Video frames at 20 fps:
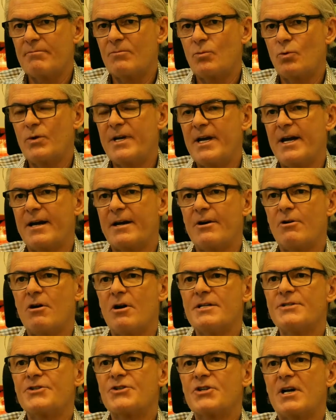We had an
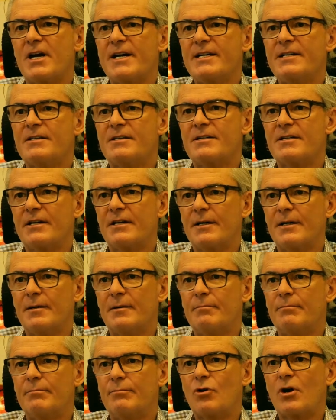on-site
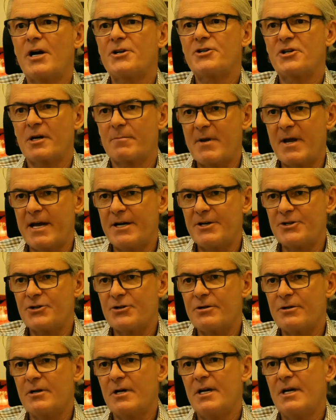project
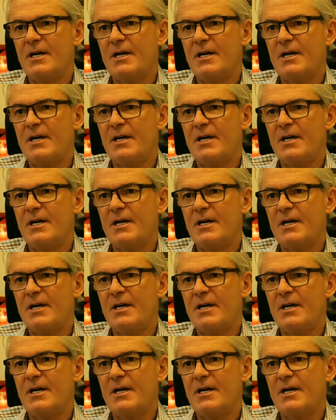manager,